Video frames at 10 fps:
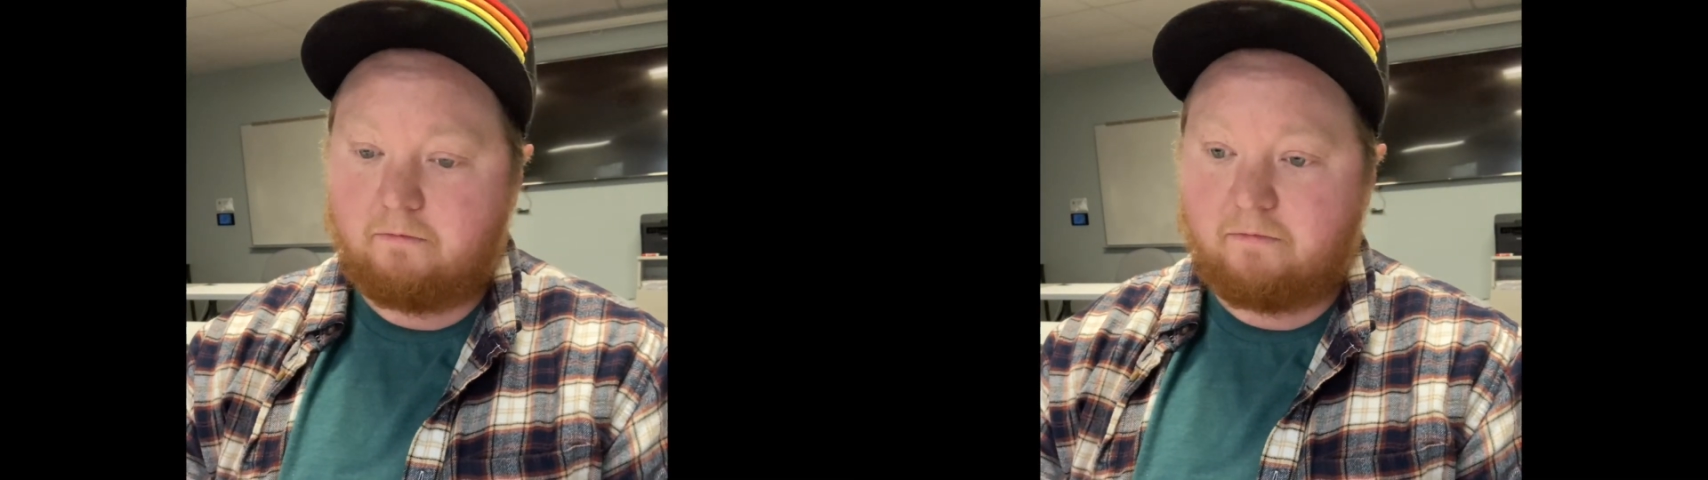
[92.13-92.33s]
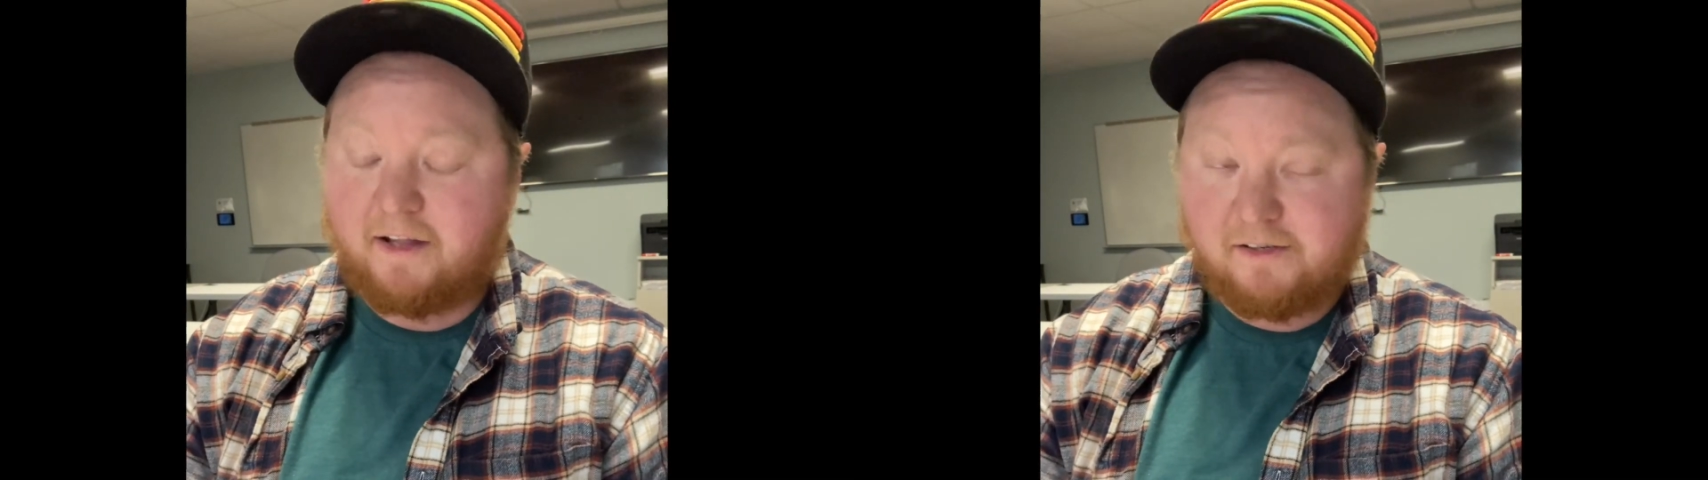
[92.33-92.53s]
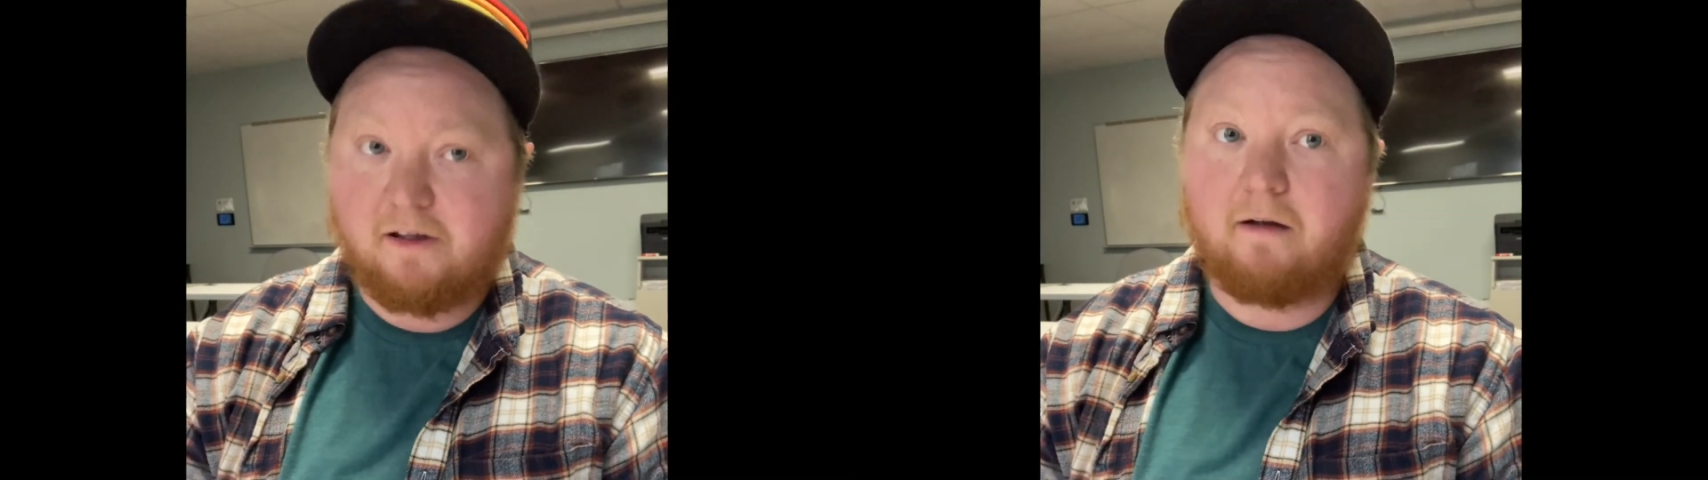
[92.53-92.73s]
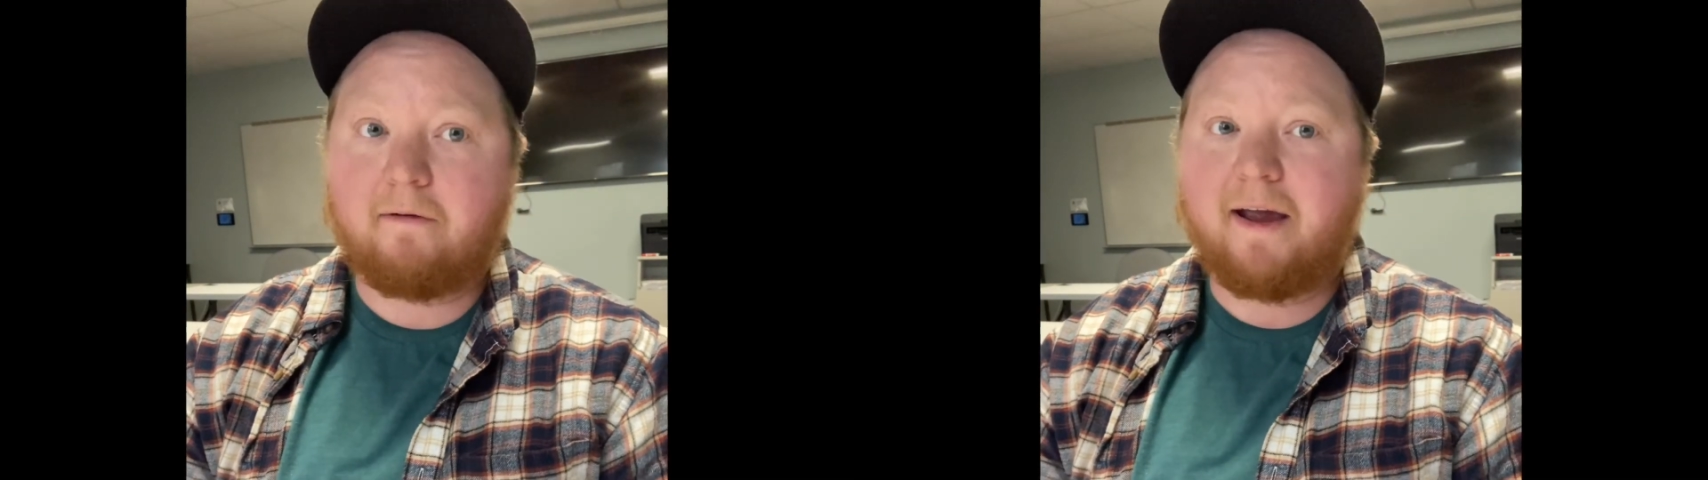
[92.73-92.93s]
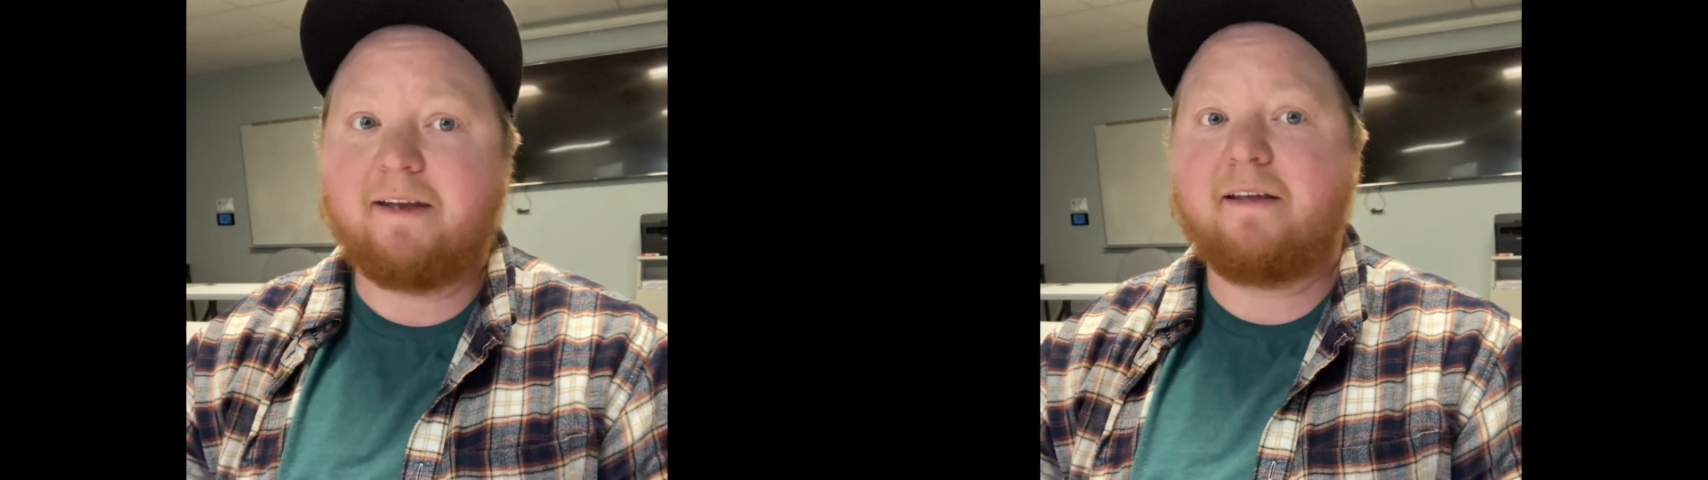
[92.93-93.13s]
that's not
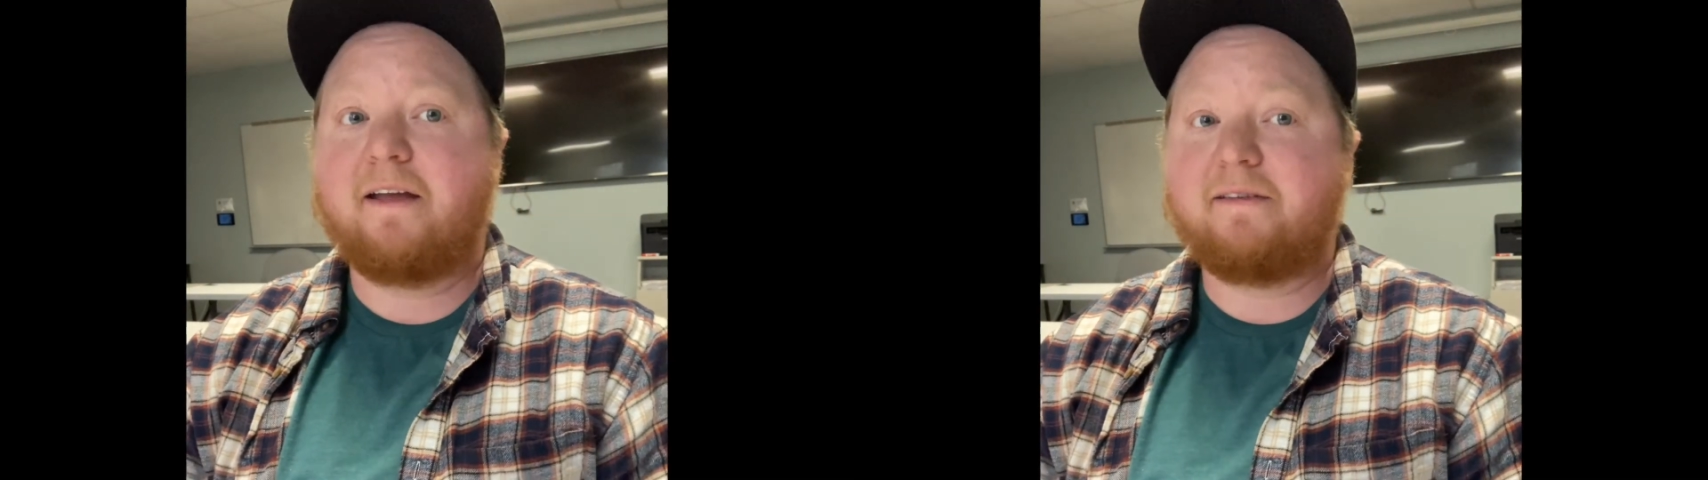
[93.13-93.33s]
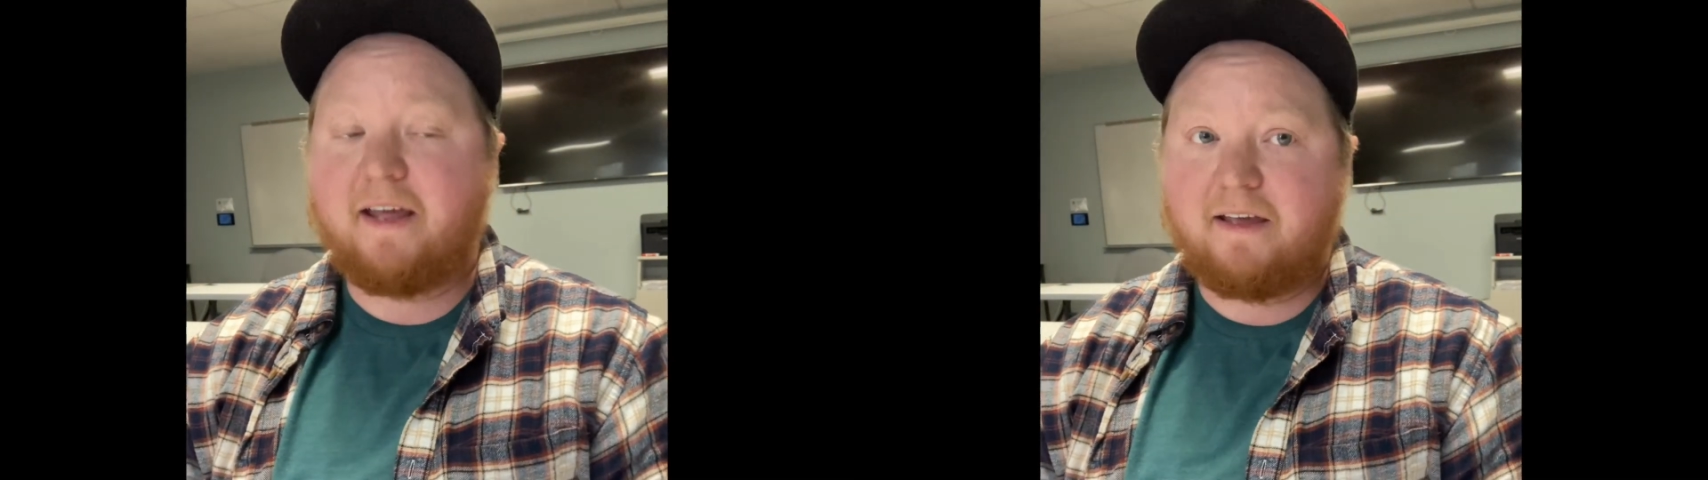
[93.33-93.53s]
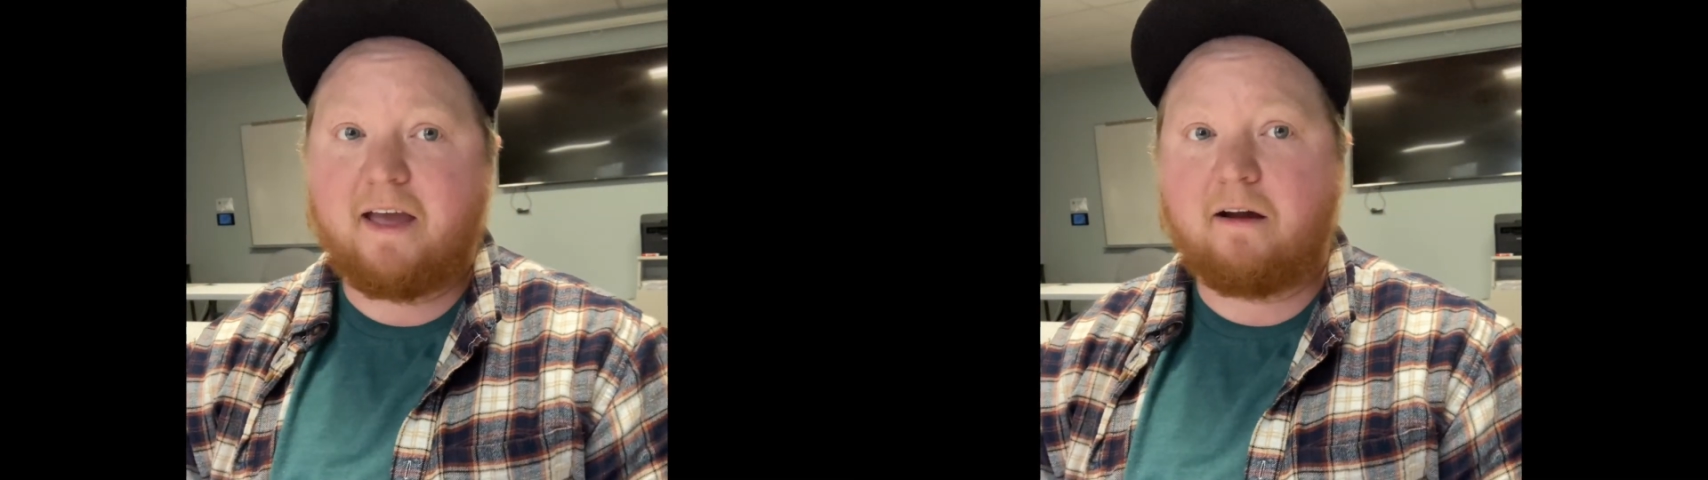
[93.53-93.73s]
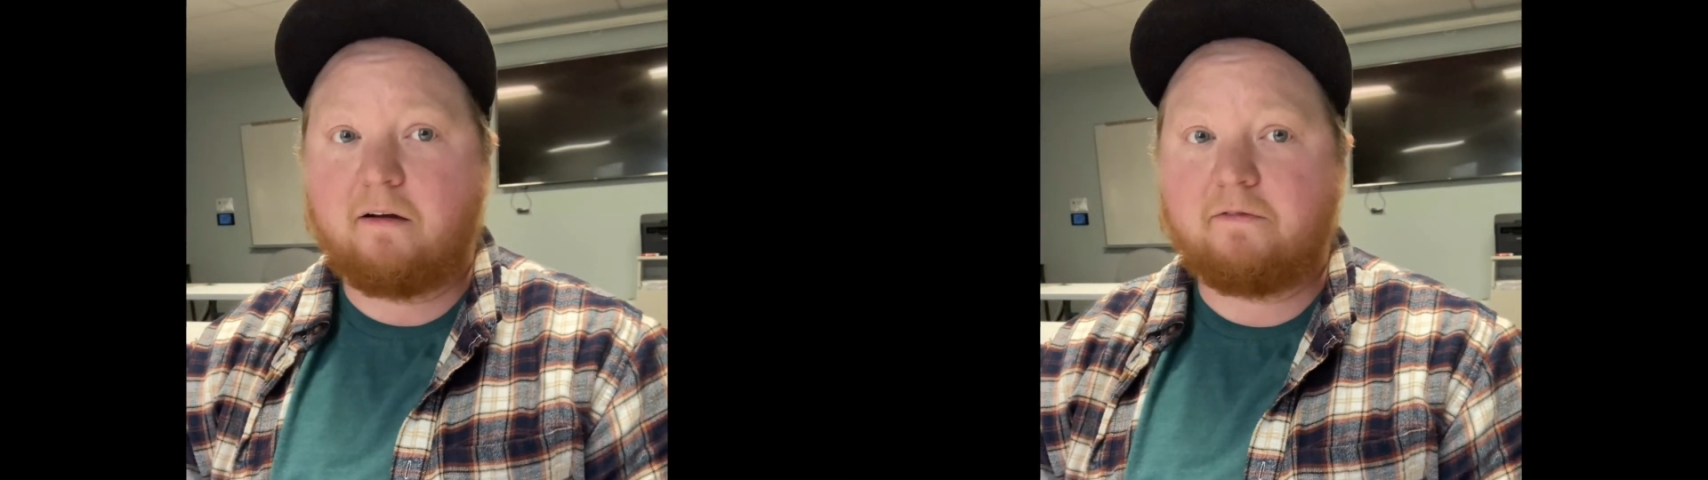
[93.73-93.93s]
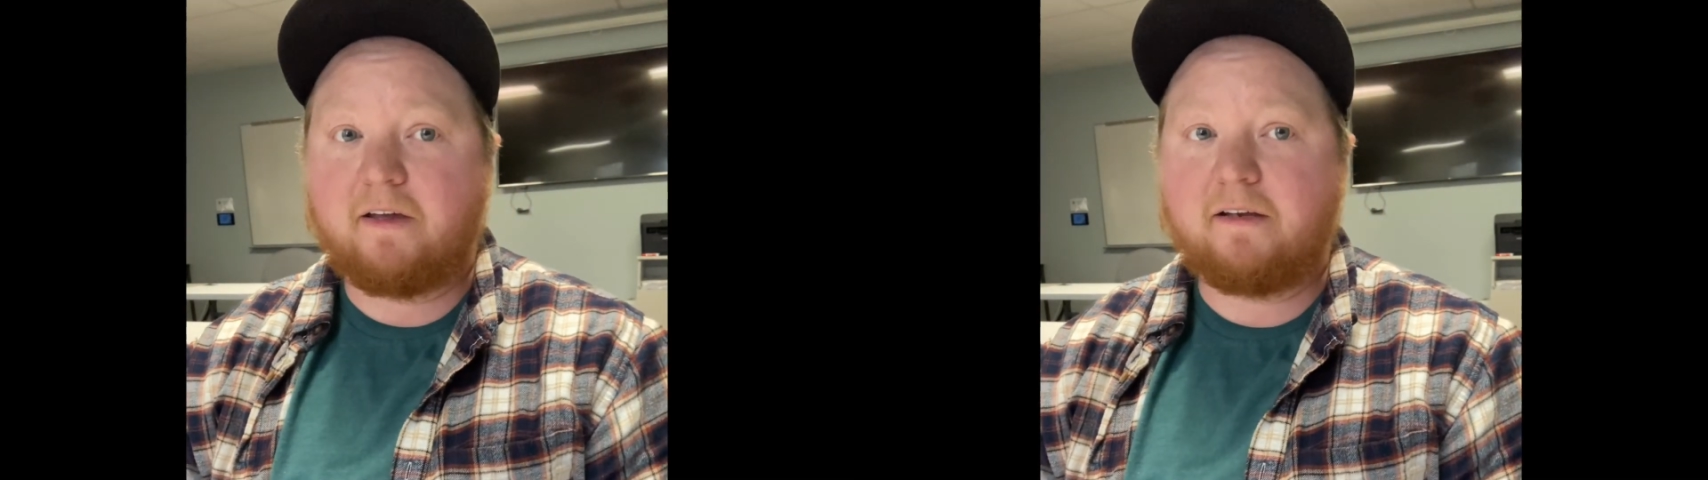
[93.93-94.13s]
right, and take care
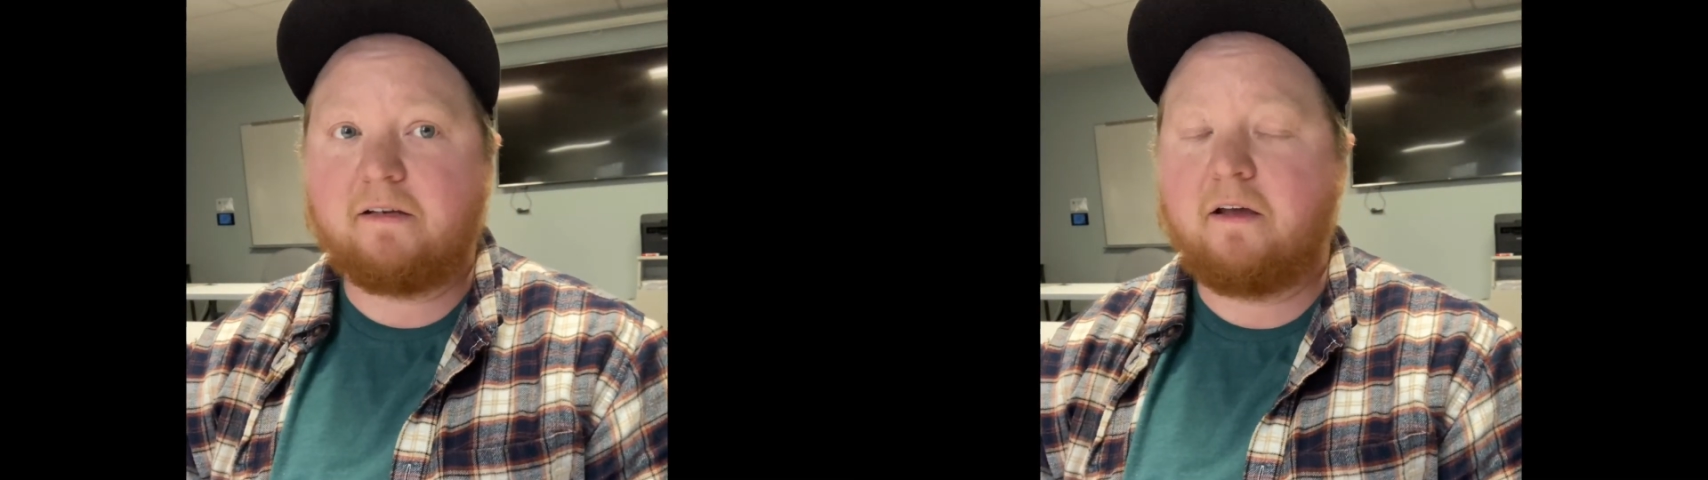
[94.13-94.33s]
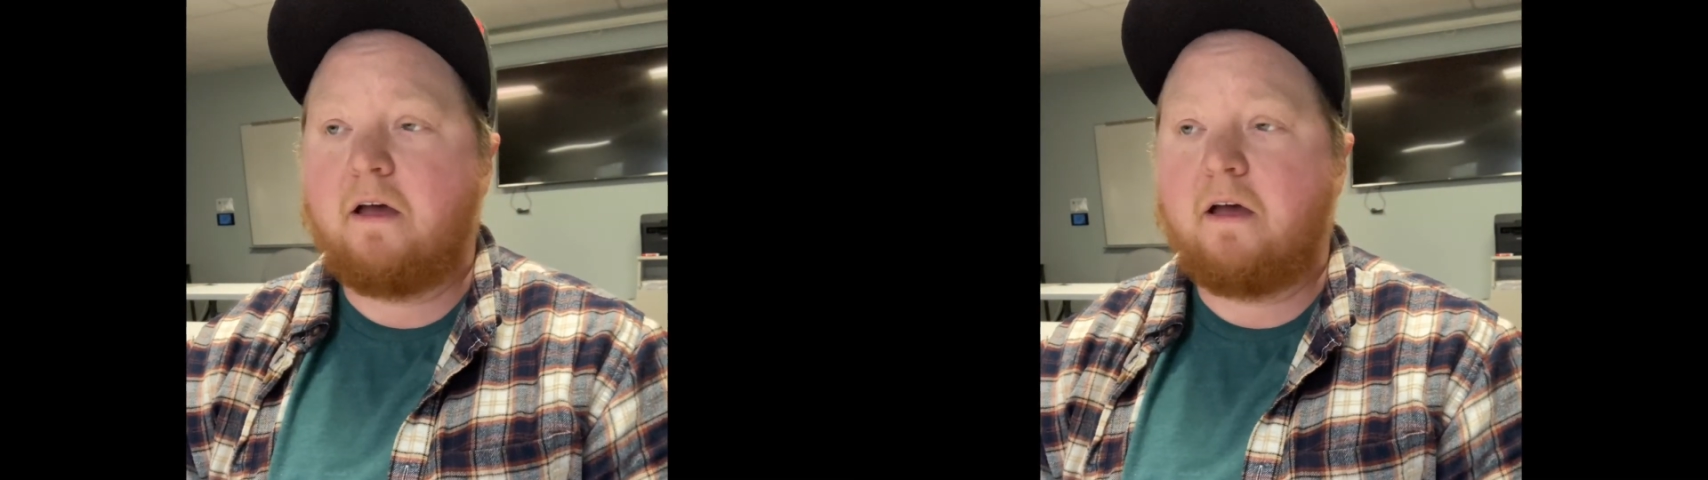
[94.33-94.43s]
of it,